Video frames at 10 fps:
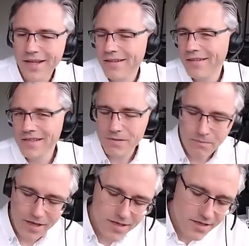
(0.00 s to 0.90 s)
this
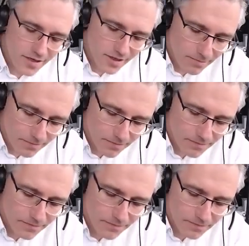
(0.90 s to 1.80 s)
may come,
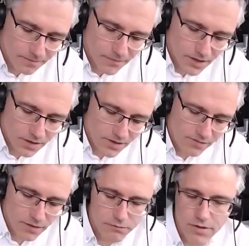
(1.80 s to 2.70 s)

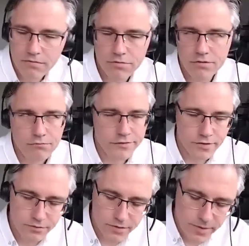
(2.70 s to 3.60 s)
something we've
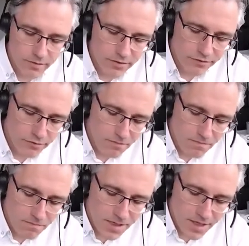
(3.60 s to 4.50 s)
talked about before,
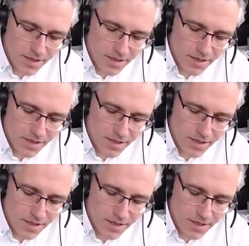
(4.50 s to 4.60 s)
may